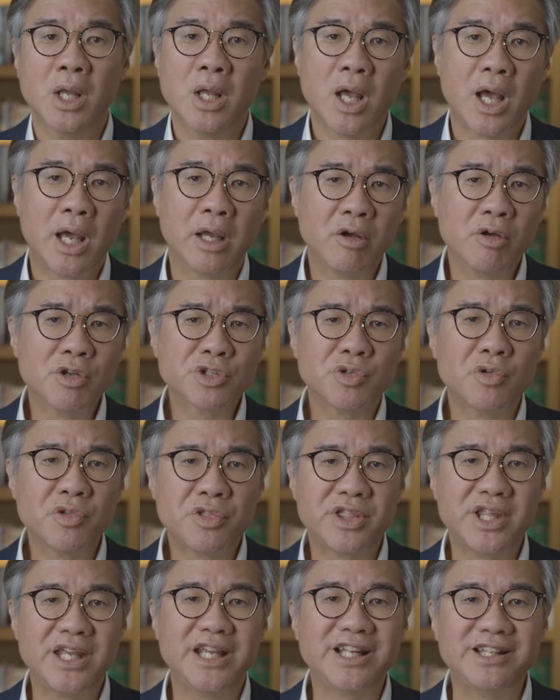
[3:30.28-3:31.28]
I also
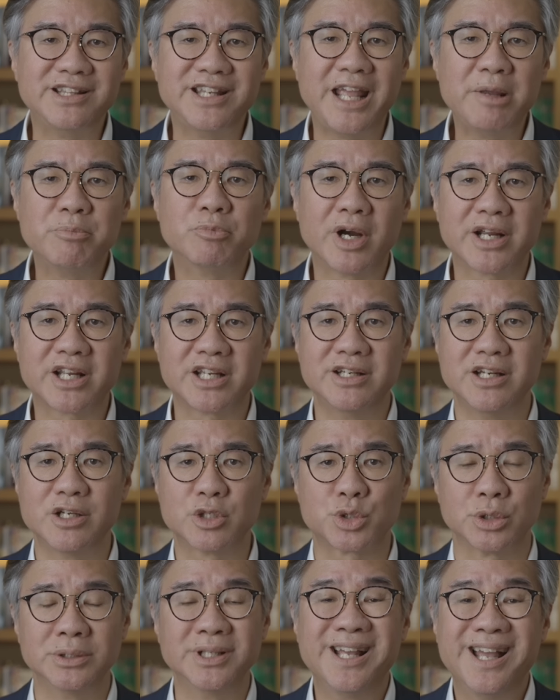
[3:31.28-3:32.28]
think name
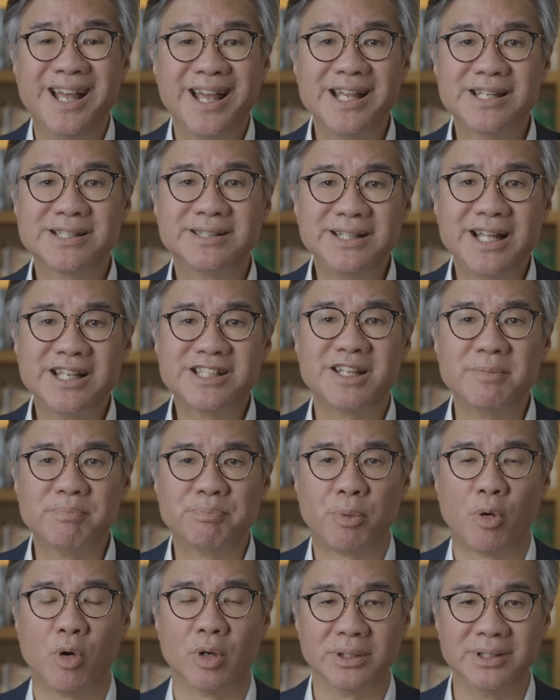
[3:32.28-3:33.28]
recognition is less
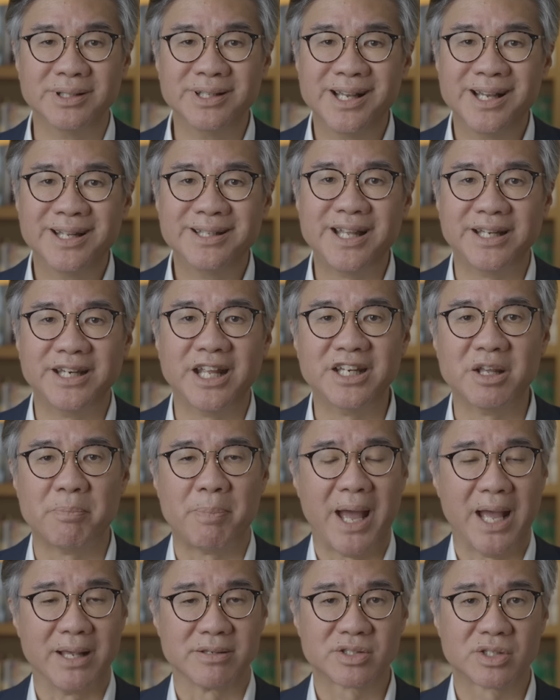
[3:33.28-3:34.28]
important than in the
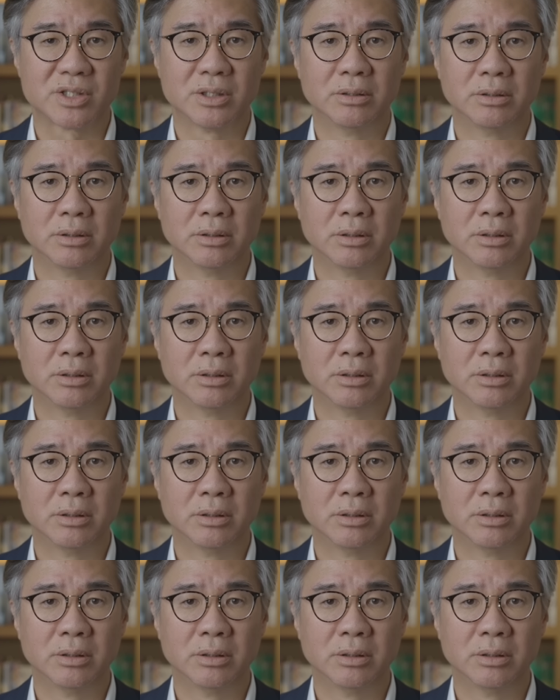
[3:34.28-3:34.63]
past.